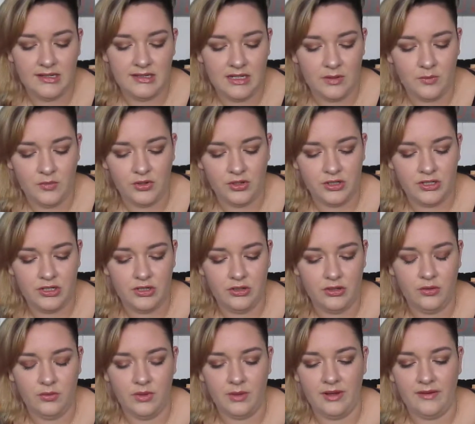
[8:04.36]
of similar
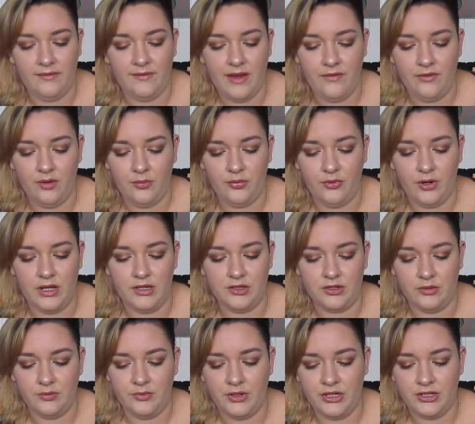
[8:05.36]
to one of my favorite
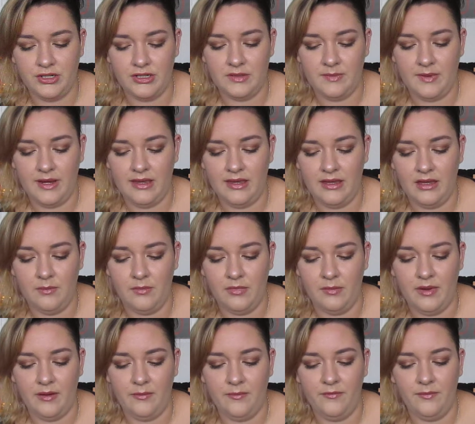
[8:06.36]
bronzer brushes by them,
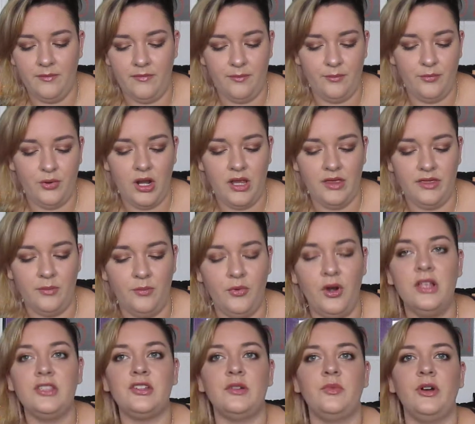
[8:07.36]
but the
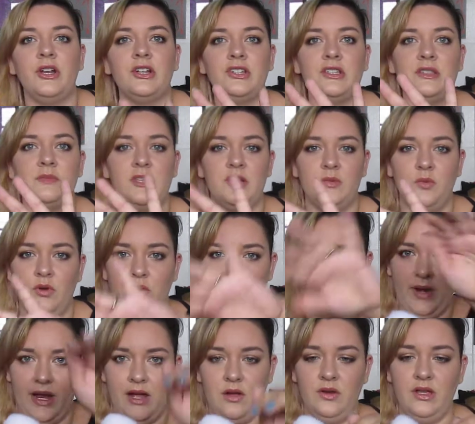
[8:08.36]
bronzer brush is much more
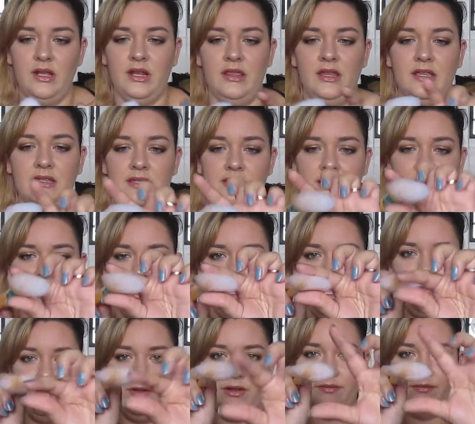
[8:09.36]
rounded, and this has got
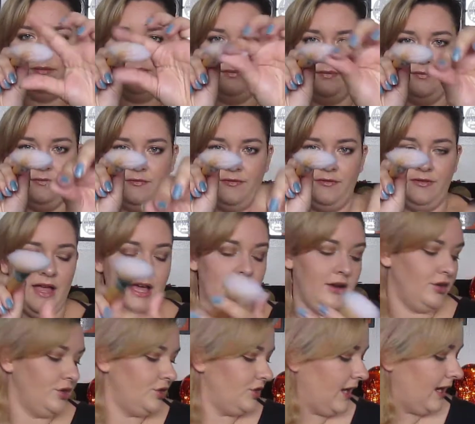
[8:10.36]
kind of a
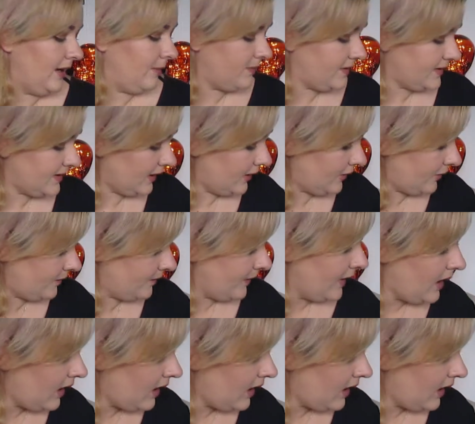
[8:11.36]
flatter shape. So